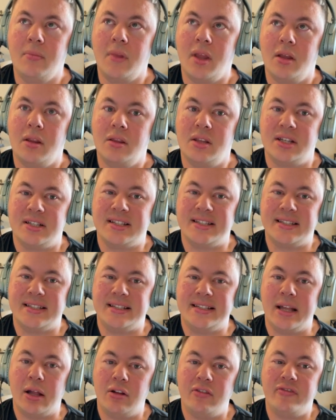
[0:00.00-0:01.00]
the
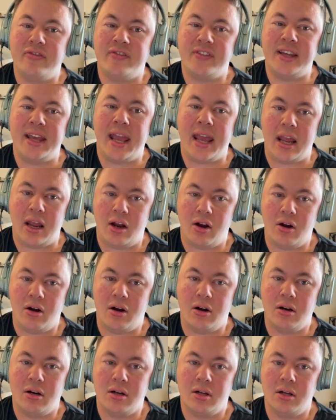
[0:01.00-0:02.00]

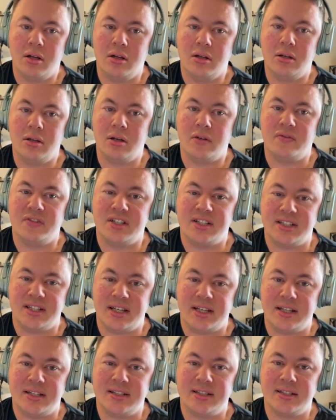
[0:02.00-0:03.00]
self-care of
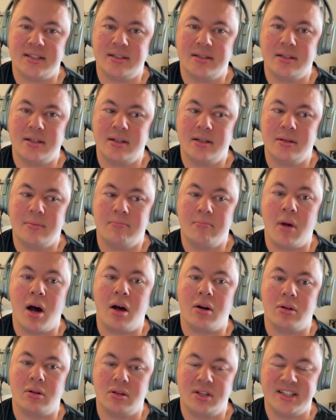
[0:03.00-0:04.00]
disease
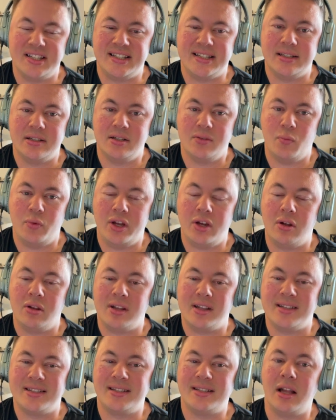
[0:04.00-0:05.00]
model, we call
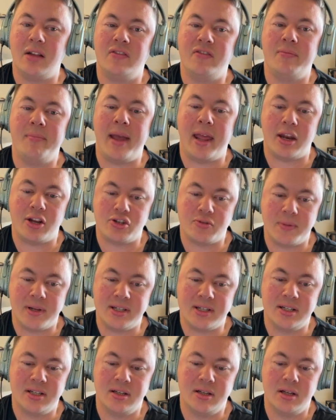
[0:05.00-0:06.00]
it
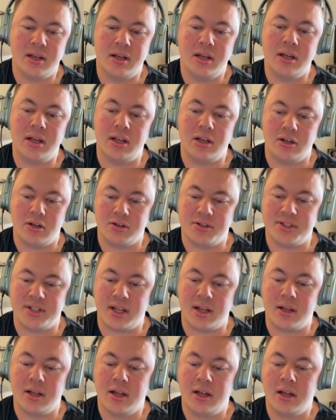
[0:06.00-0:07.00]
self-management in
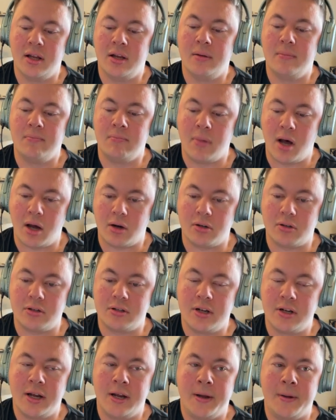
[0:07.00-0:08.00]
nursing model,
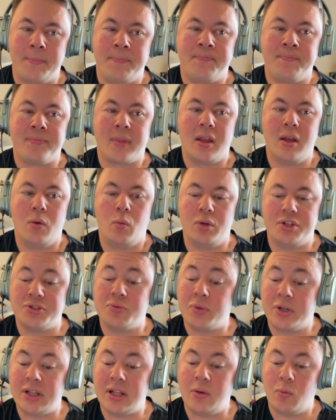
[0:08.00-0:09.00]
was
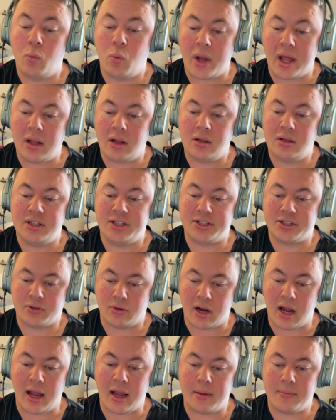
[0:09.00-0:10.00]
really well
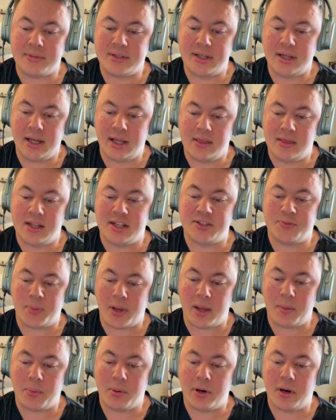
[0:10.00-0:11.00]
described in this
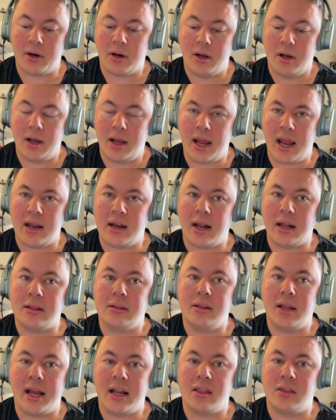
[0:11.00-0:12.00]
paper. And I
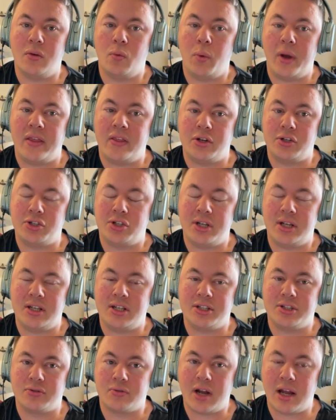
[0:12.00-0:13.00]
like the way that she
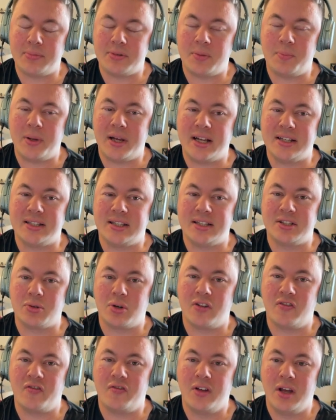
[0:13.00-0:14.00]
described it because it
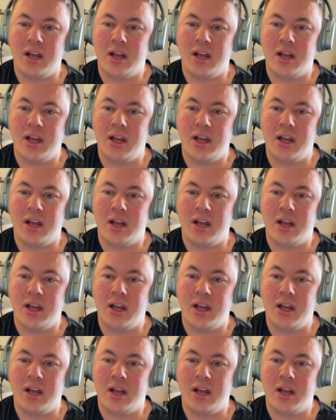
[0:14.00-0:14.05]
sort of